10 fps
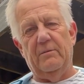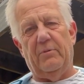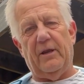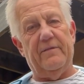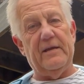
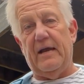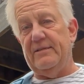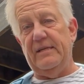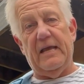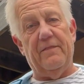But on the
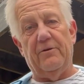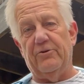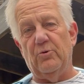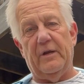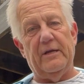IT end, they're
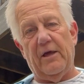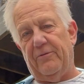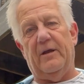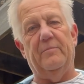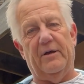doing
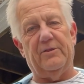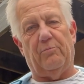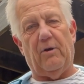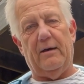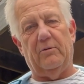nothing about the
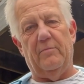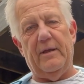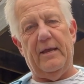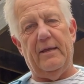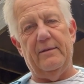problem.
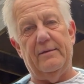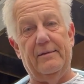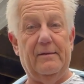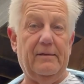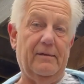And
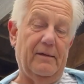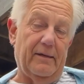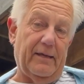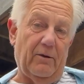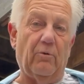
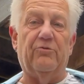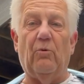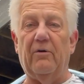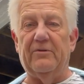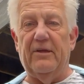again, we're
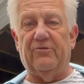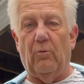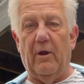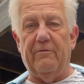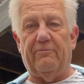12 days
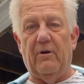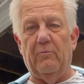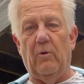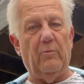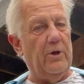away
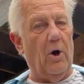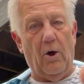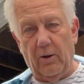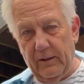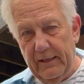from when we
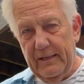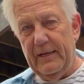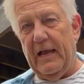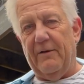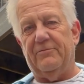all
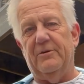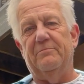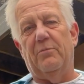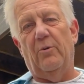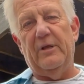have to
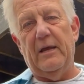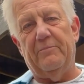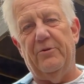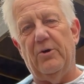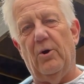pony up
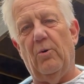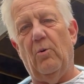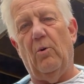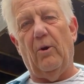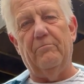the dough
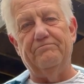or